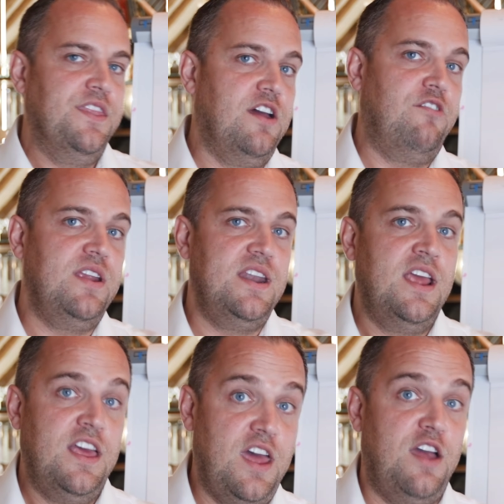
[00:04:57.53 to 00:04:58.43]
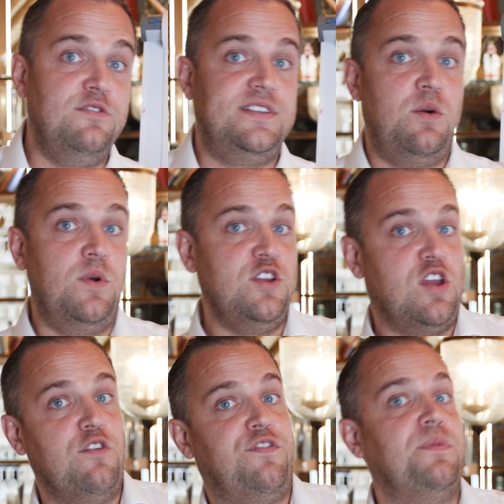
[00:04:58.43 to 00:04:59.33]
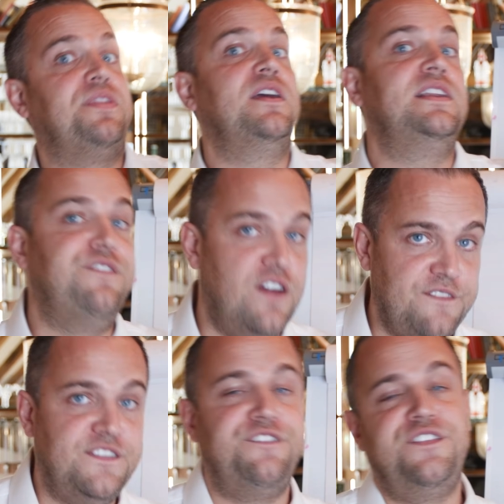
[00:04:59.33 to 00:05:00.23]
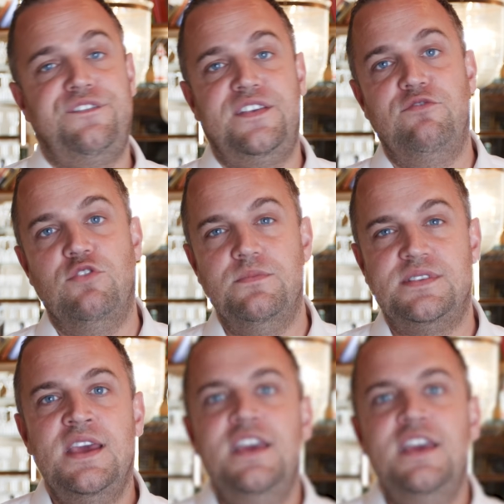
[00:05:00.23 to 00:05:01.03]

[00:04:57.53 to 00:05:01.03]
that are in the hotel when you go from 35 to 50 rooms.